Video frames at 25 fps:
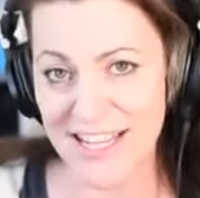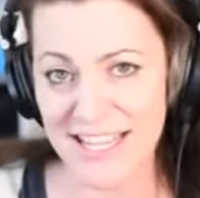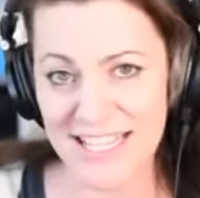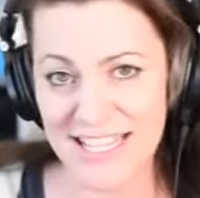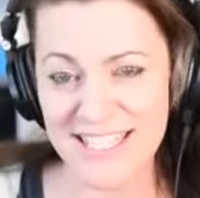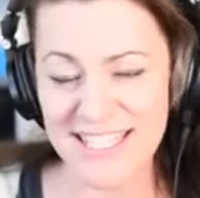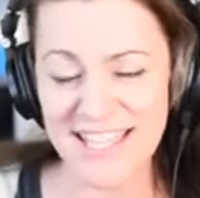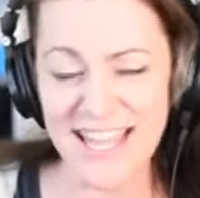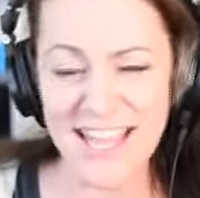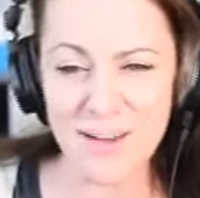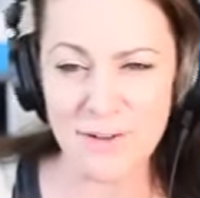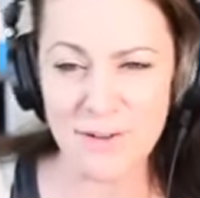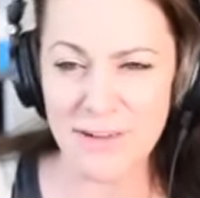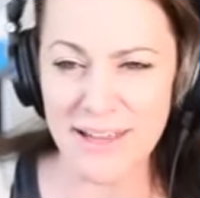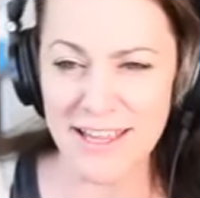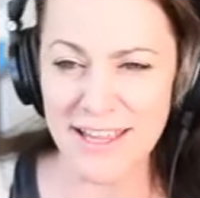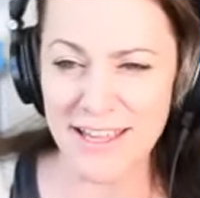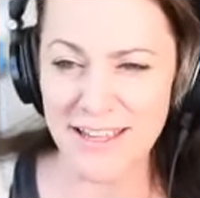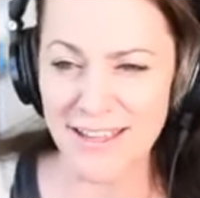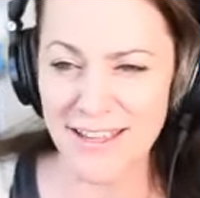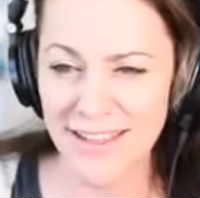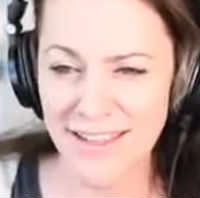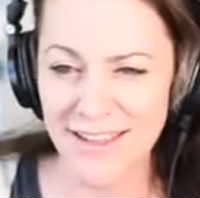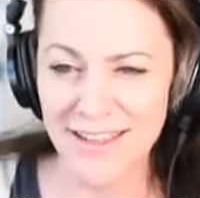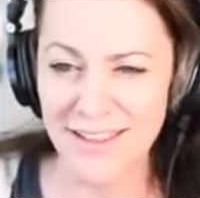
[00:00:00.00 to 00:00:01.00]
it's like
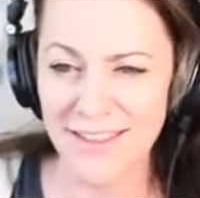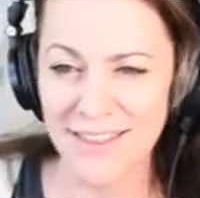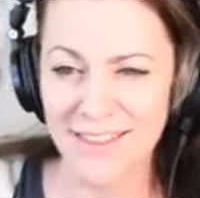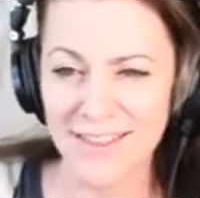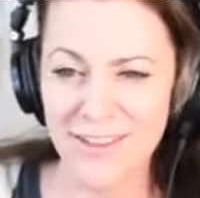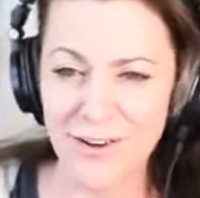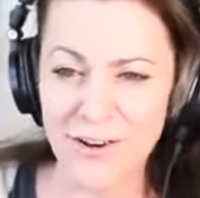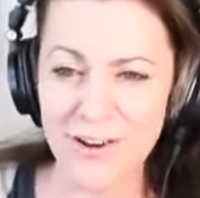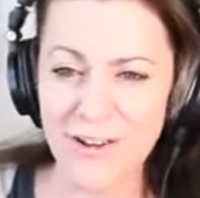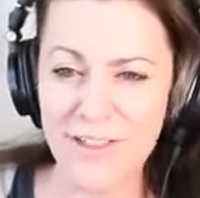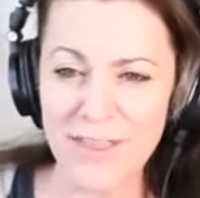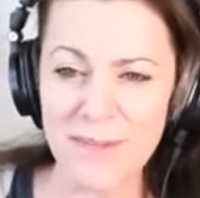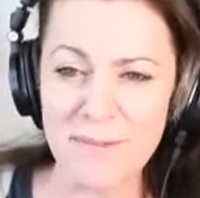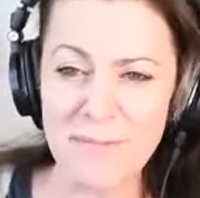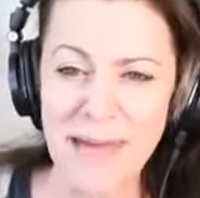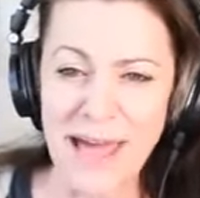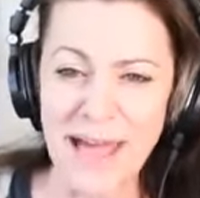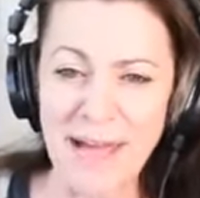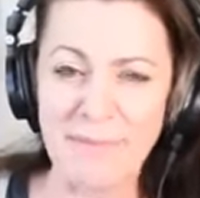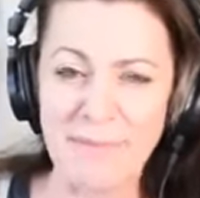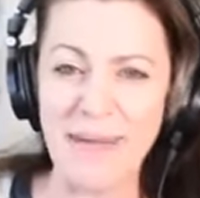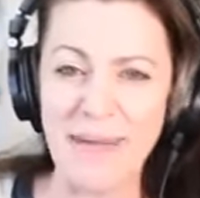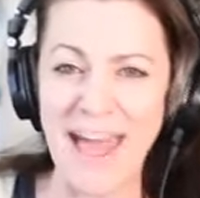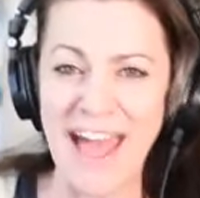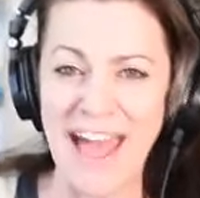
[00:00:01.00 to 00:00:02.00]
we throw it in the
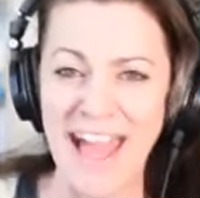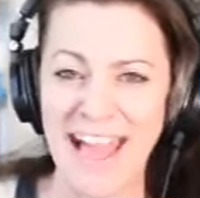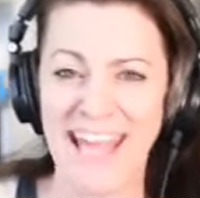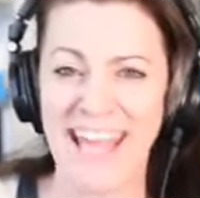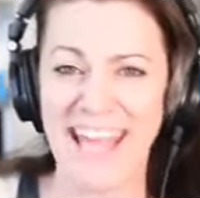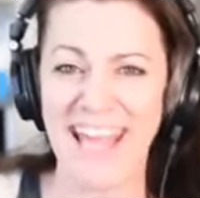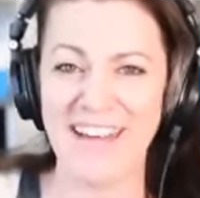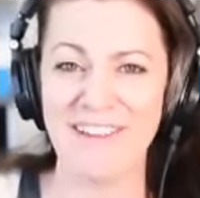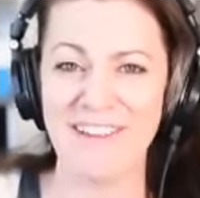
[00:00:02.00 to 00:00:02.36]
backpack